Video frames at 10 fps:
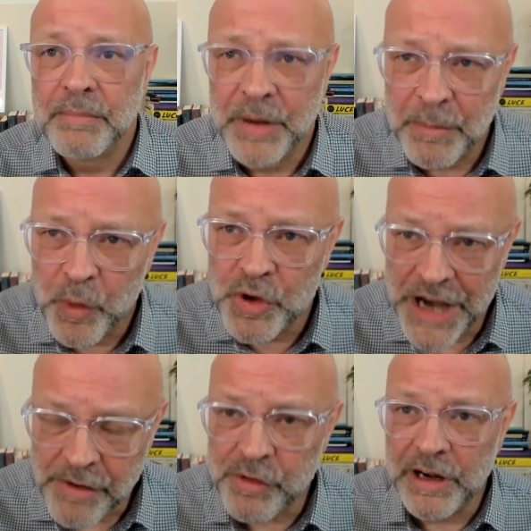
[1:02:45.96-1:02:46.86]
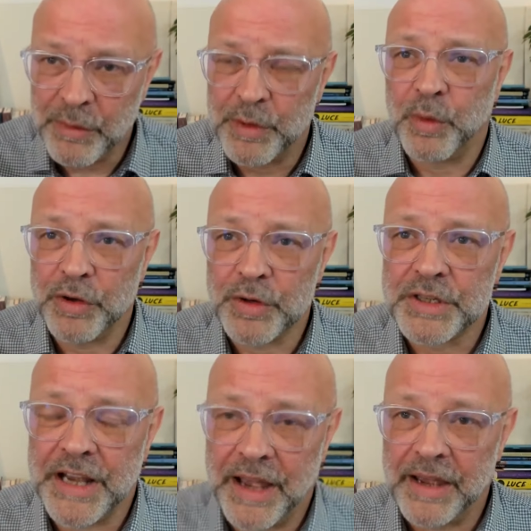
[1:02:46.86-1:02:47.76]
But more generally, with what you're
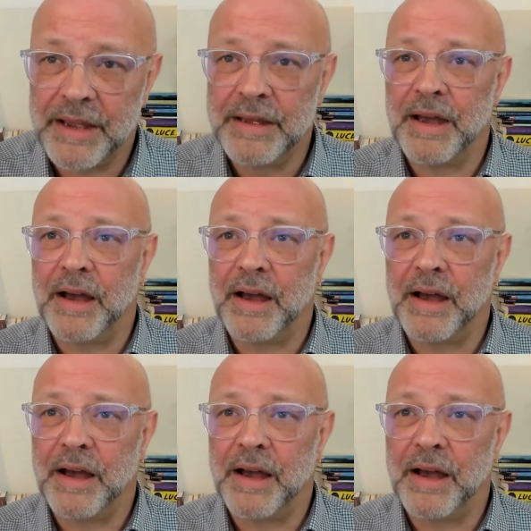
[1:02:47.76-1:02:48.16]
saying,